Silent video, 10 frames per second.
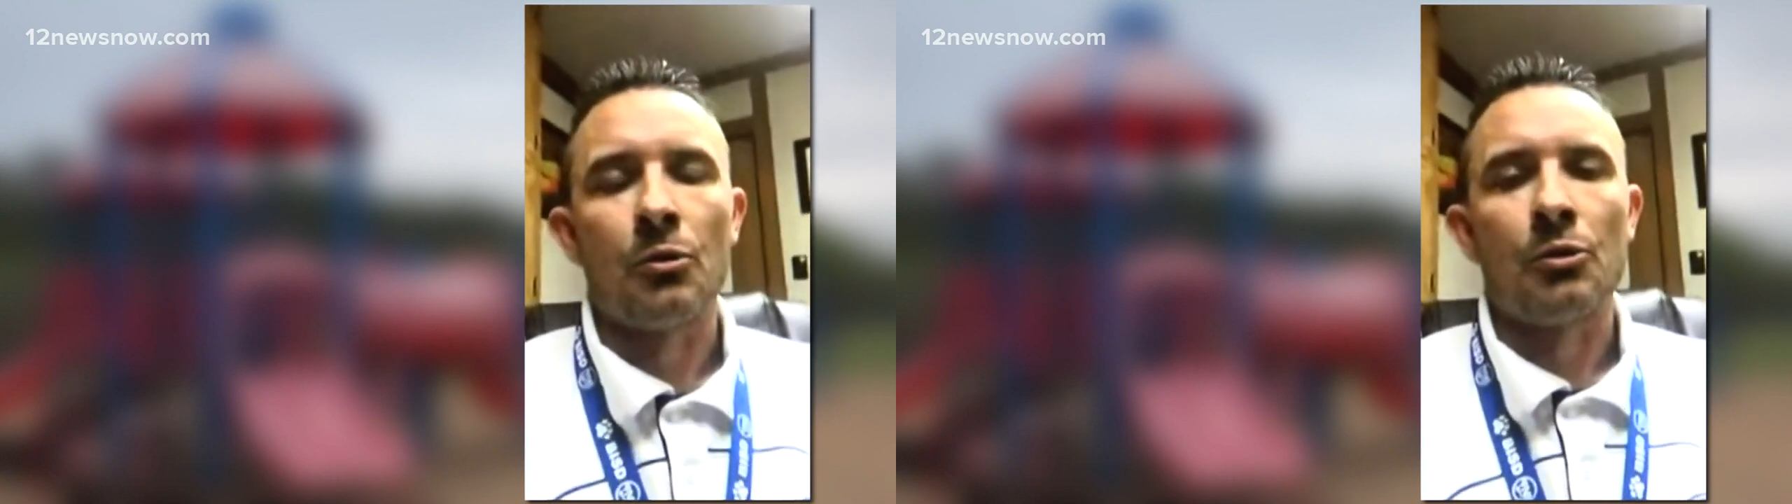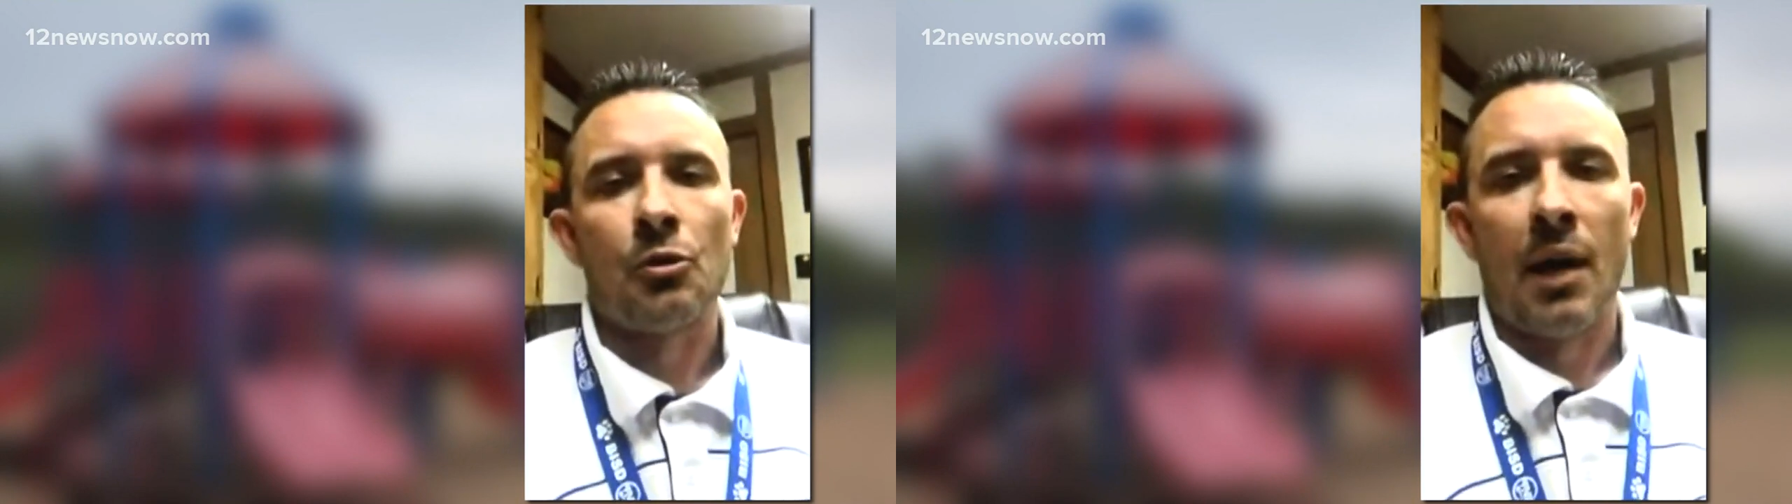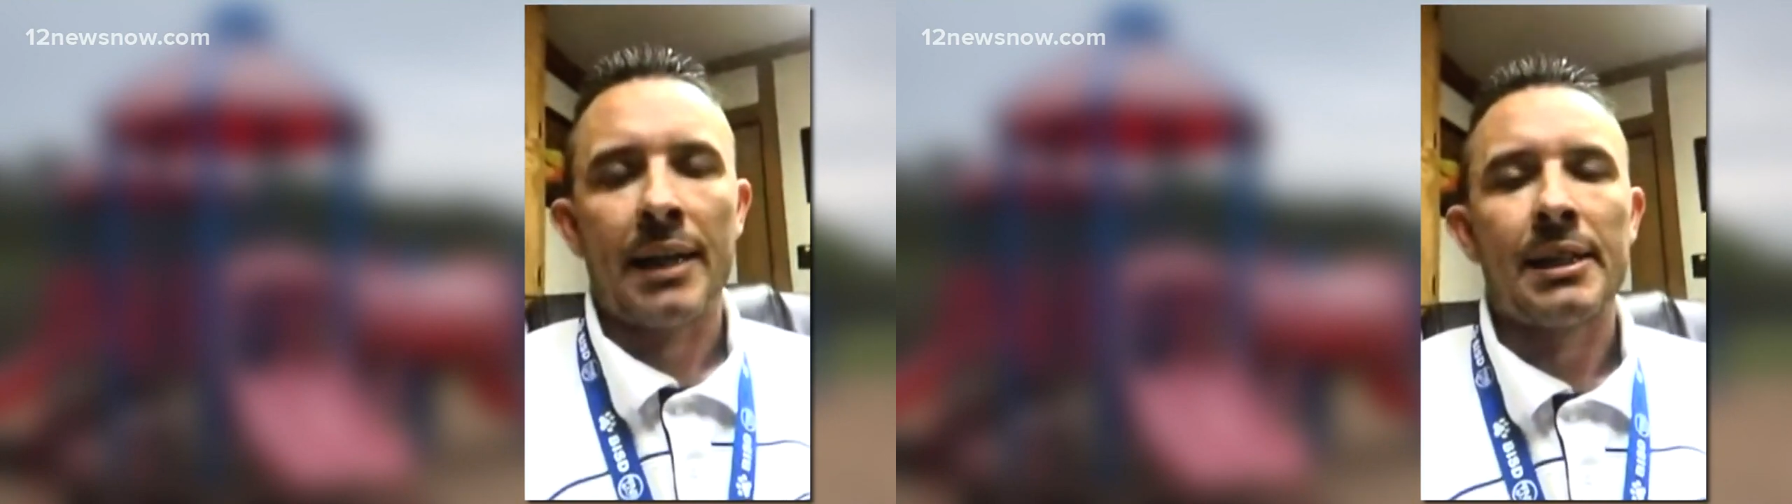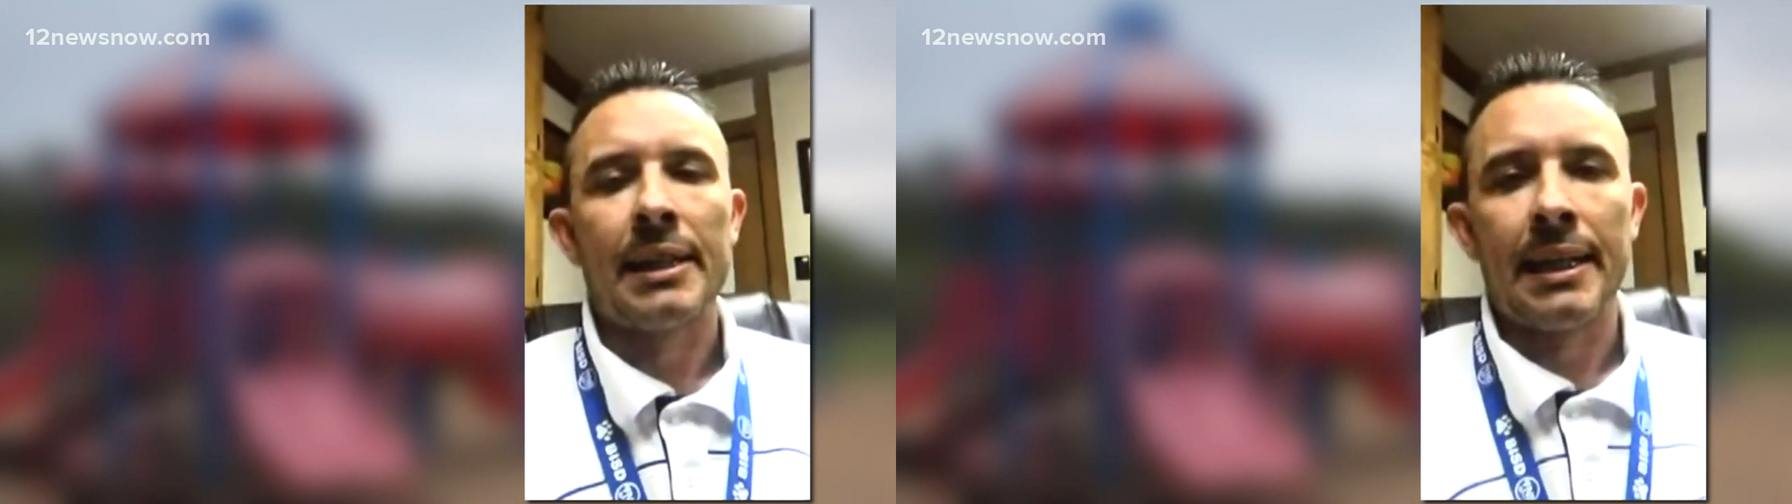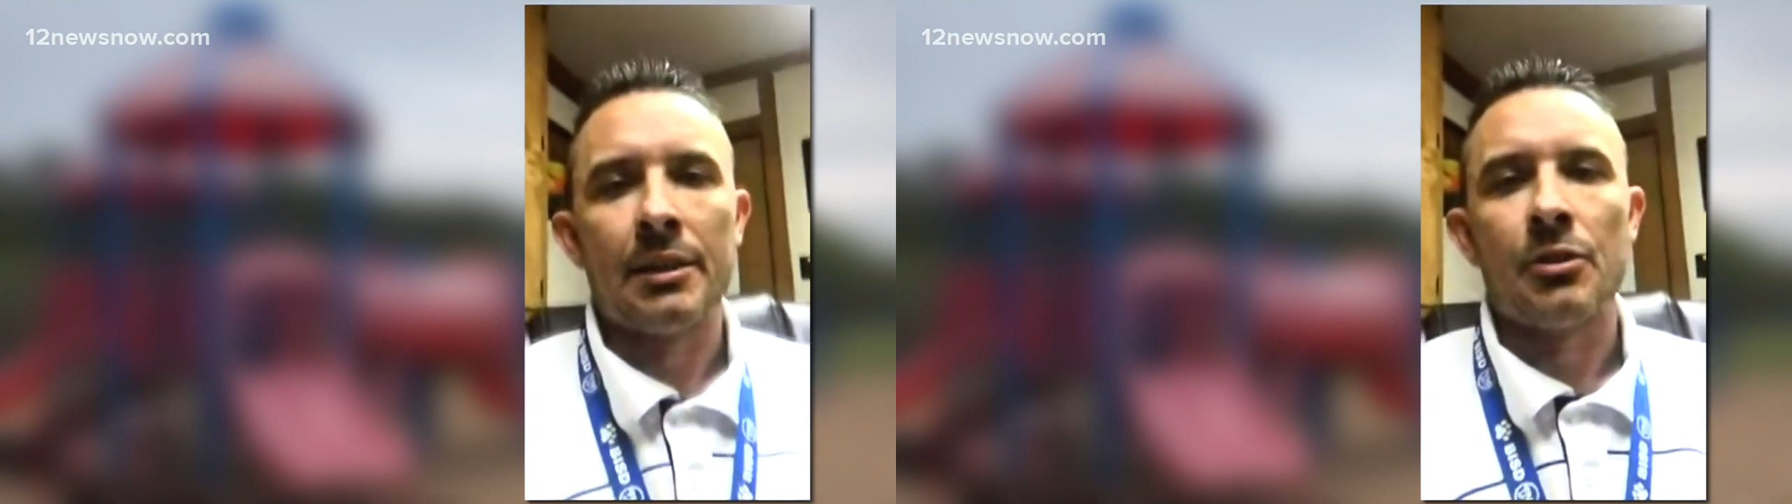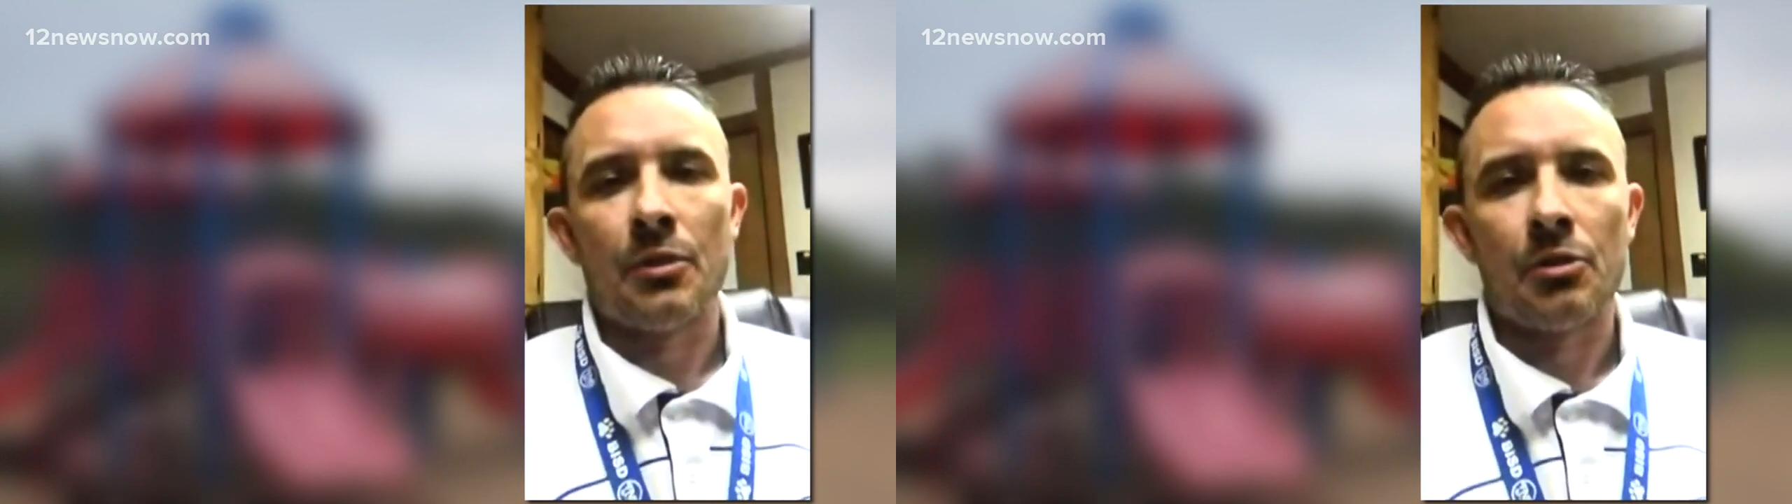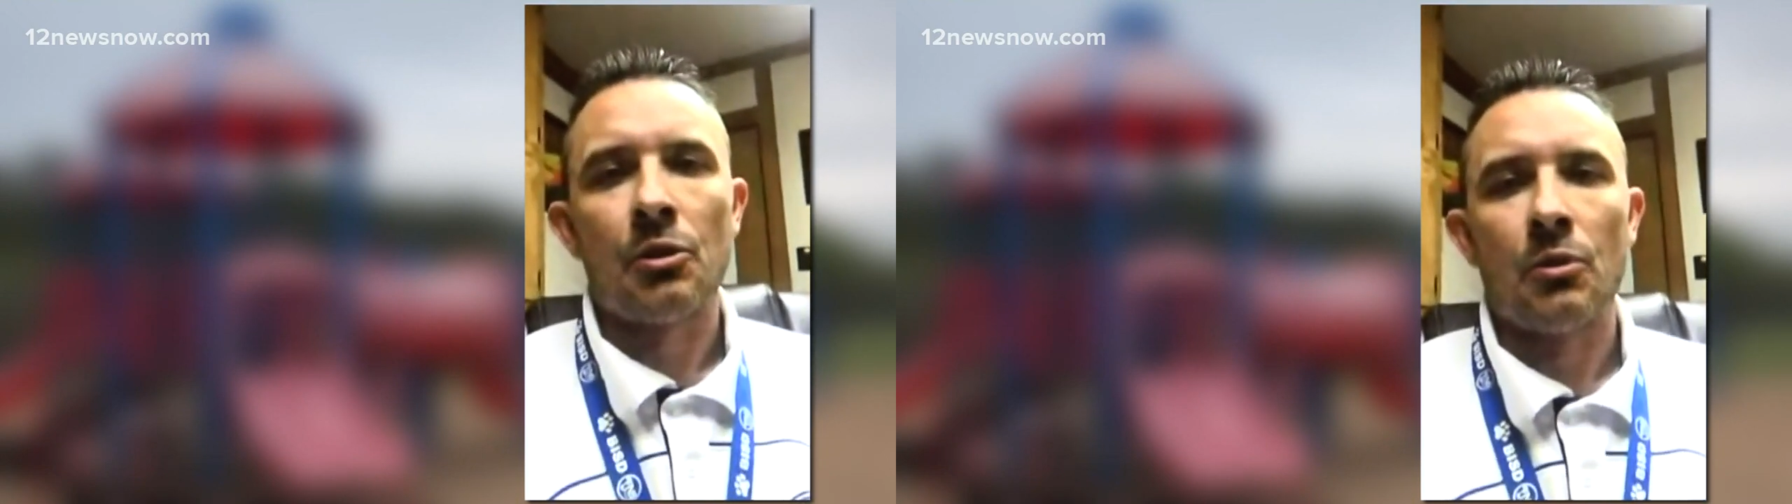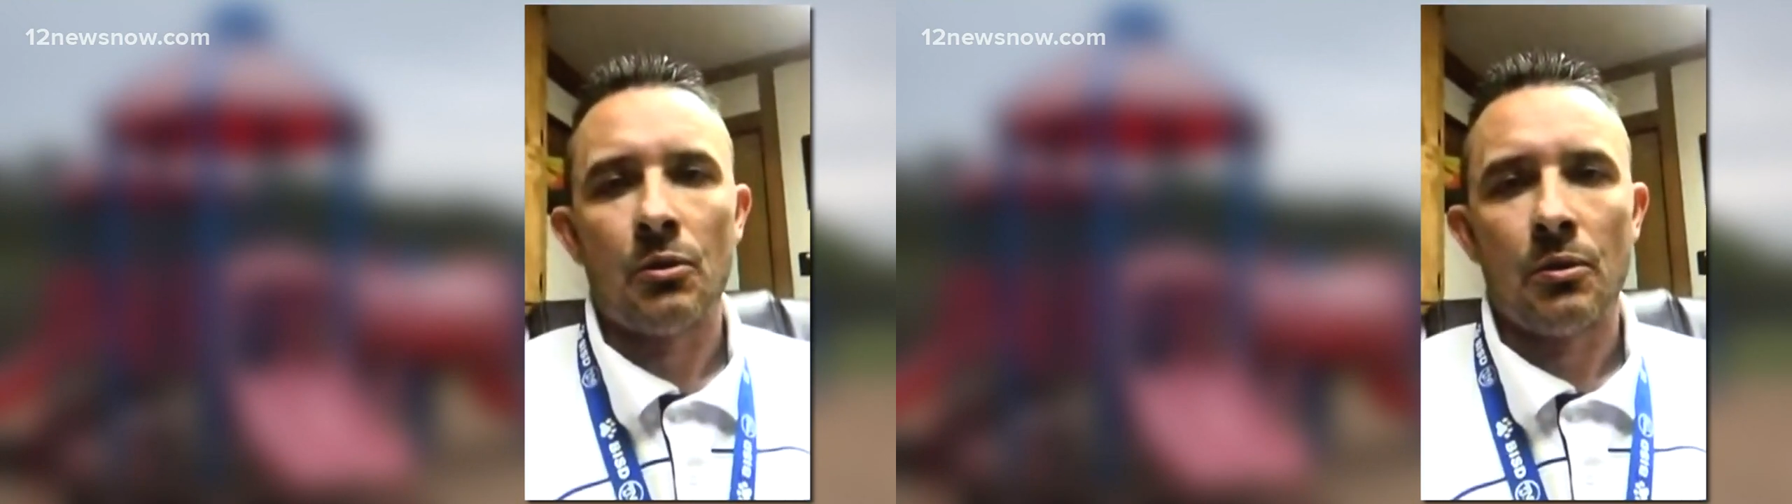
trying to get into the school.